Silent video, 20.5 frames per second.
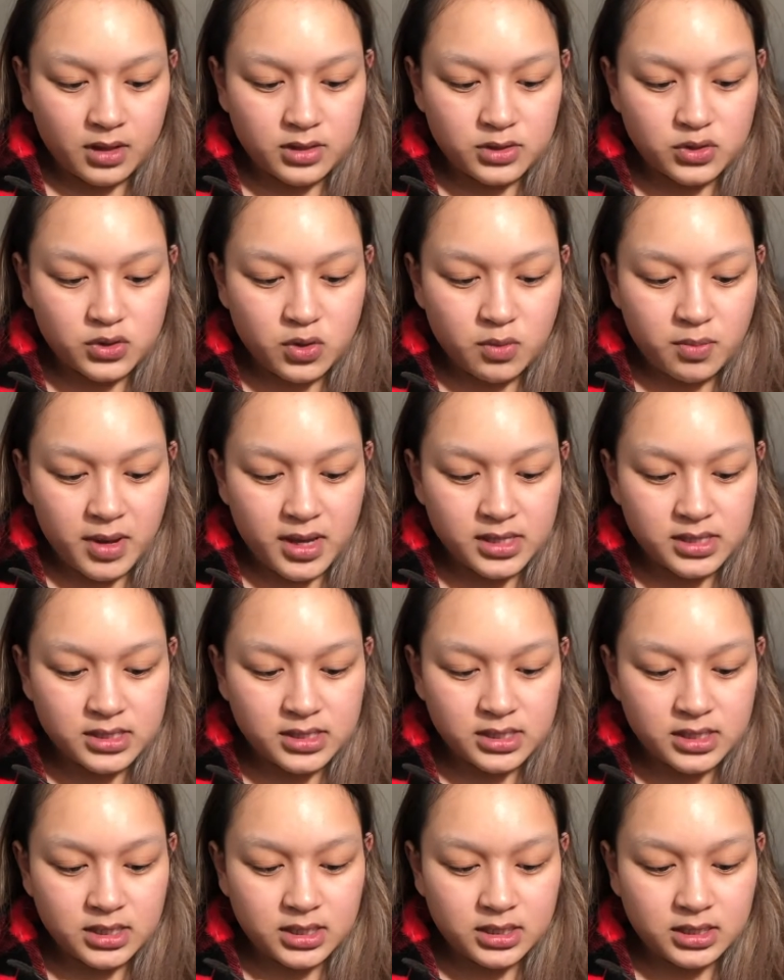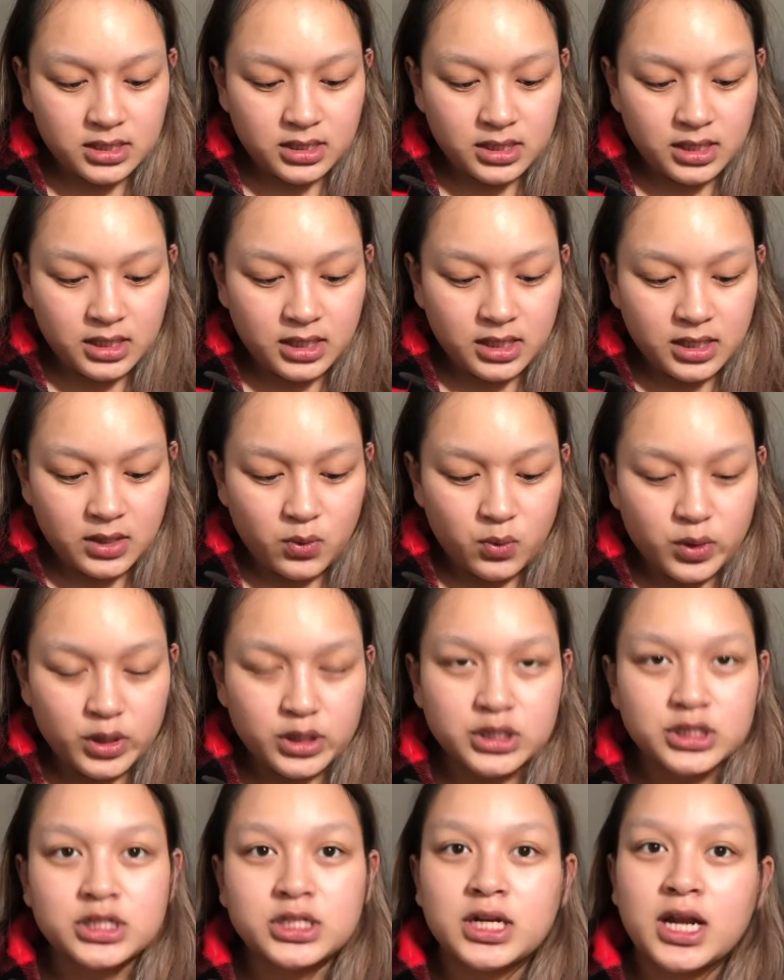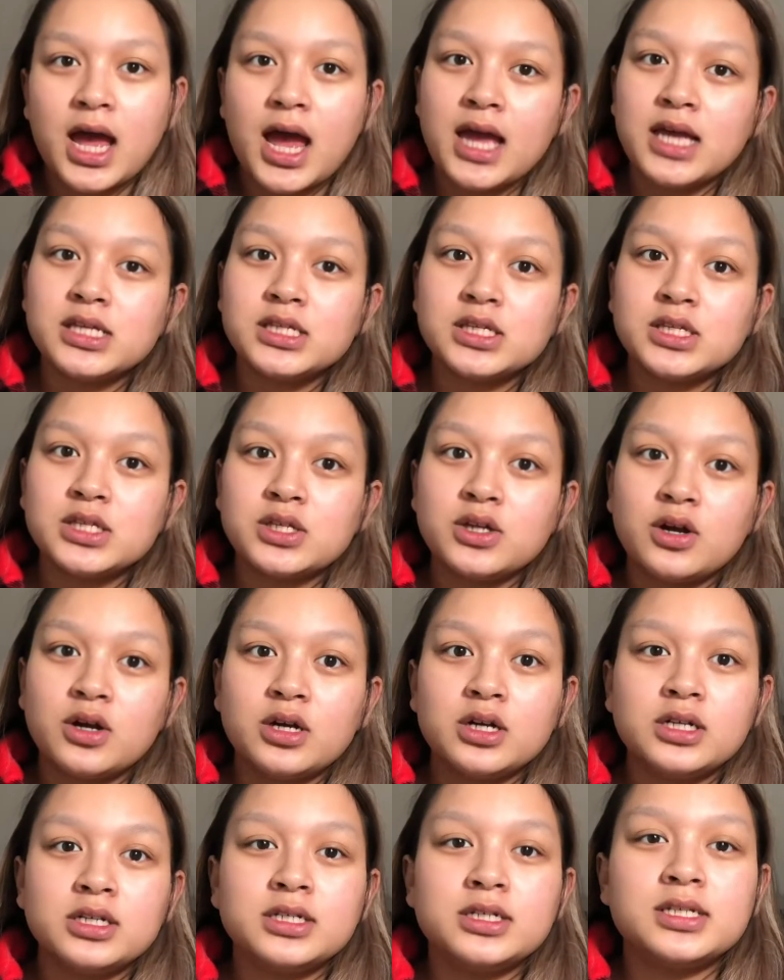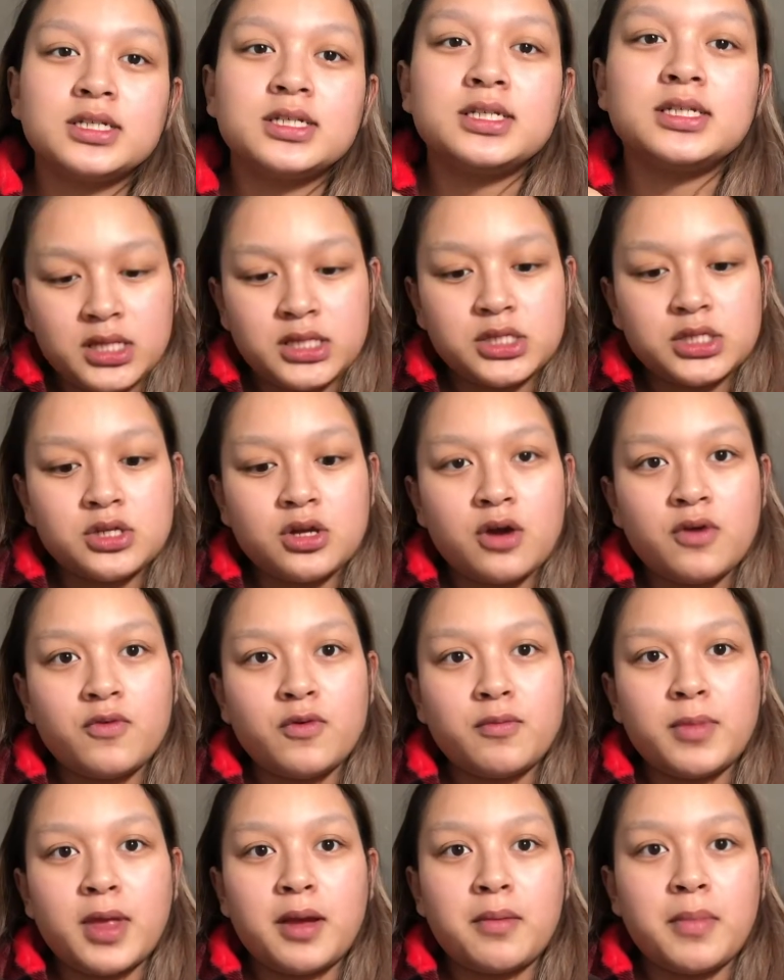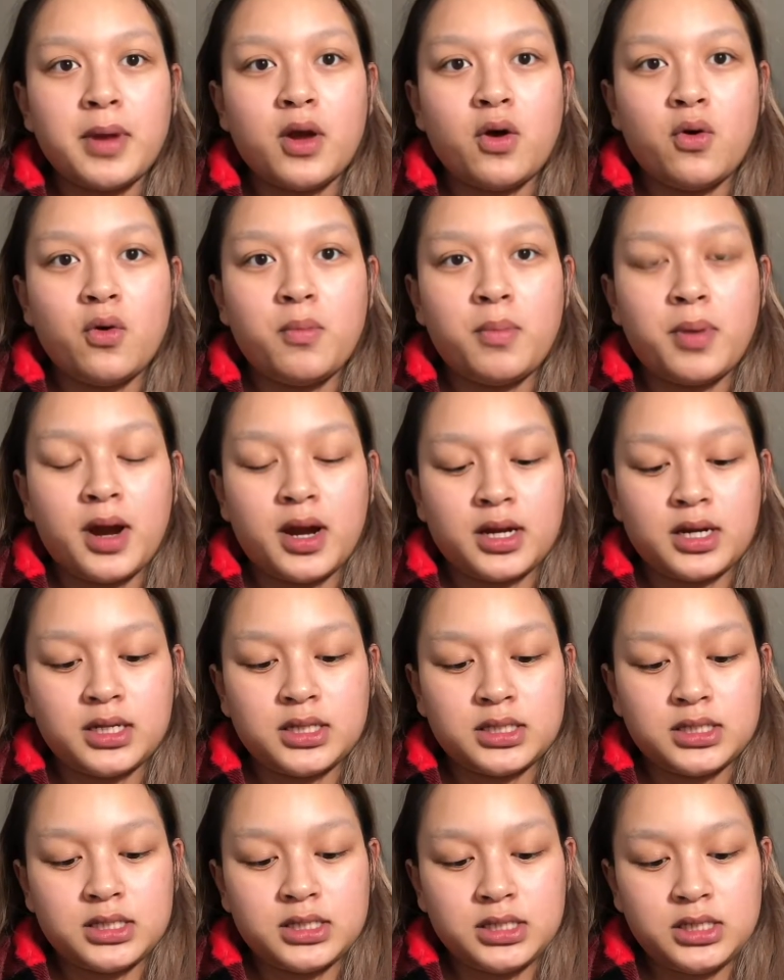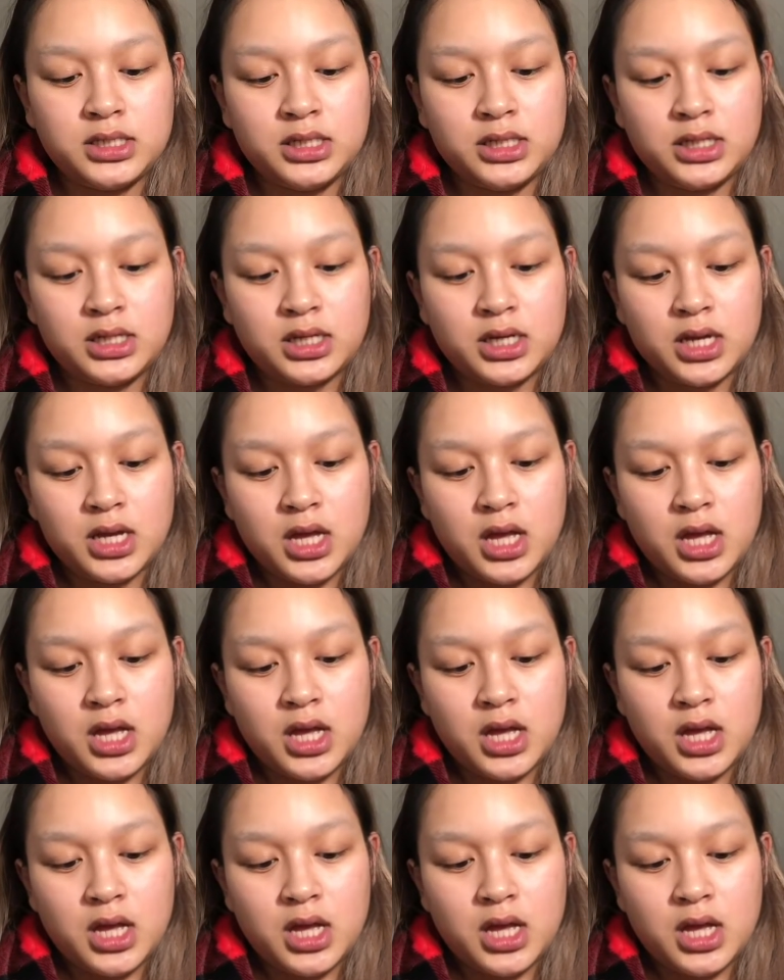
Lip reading: So basically, where should I start? Let's start from like my whole pregnancy.